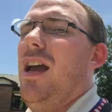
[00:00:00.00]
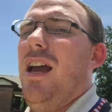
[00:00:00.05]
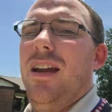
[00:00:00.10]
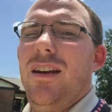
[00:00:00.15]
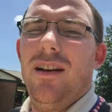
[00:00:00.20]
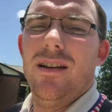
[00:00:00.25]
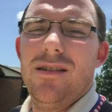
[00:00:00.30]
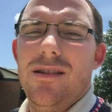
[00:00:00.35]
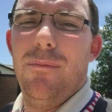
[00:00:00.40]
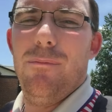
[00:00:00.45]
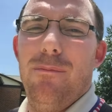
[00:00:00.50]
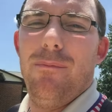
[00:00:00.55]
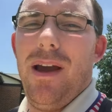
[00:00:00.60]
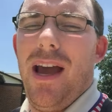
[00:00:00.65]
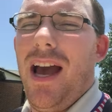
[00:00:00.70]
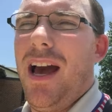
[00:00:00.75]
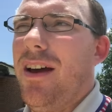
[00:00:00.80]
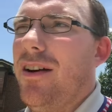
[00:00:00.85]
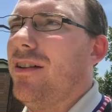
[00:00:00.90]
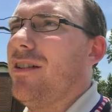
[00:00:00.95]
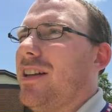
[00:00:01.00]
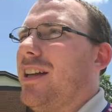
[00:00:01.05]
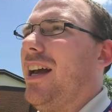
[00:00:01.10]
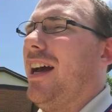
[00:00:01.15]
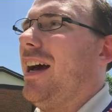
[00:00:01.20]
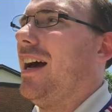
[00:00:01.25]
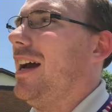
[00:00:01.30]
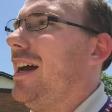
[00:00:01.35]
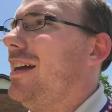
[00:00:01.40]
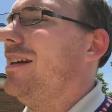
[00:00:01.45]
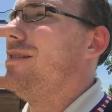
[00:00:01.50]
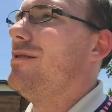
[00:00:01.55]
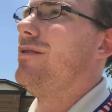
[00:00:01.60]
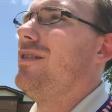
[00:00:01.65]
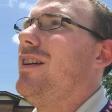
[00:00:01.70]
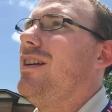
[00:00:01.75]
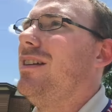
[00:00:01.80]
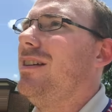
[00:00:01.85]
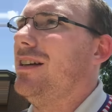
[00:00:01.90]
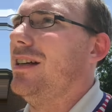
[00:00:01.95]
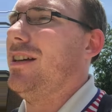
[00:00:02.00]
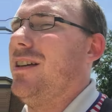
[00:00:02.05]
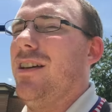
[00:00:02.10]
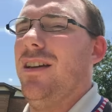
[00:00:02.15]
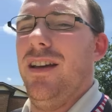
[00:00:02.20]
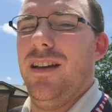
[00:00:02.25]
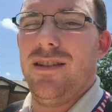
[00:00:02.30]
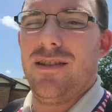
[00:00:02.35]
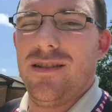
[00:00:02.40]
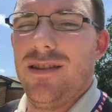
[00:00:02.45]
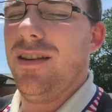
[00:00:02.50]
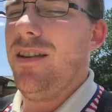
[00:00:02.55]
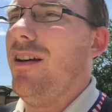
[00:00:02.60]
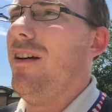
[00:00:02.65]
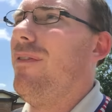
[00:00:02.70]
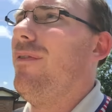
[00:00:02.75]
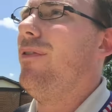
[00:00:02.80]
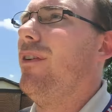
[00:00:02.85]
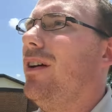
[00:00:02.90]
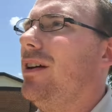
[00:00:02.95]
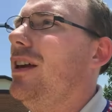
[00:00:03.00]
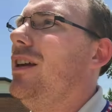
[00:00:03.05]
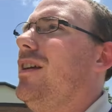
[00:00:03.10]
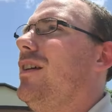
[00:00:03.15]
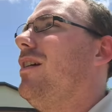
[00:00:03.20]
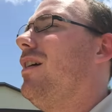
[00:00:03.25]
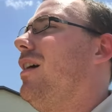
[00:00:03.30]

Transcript: It doesn't matter, guys, really. It's a fucking